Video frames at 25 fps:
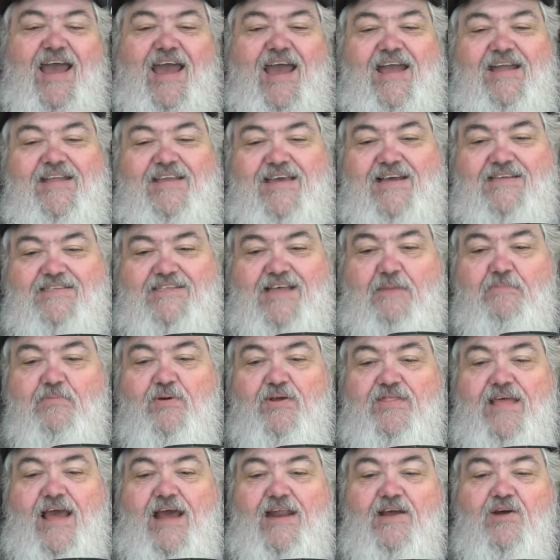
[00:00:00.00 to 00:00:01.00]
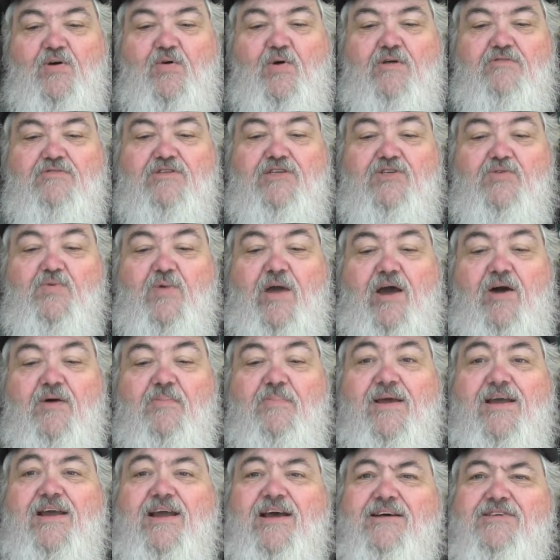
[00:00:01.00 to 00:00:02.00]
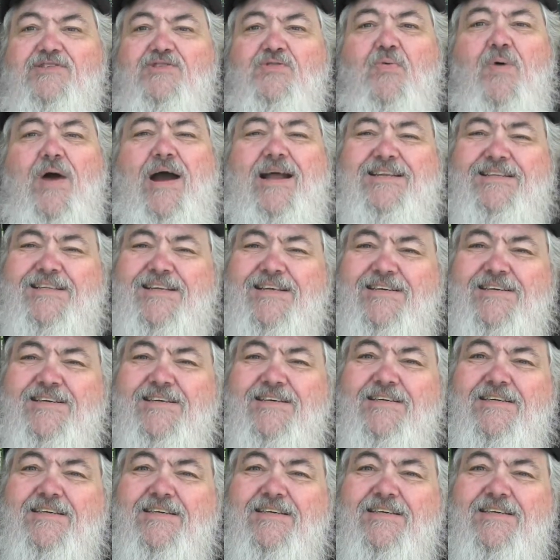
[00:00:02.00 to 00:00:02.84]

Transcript: And yes, I put that in quotes as well, because what?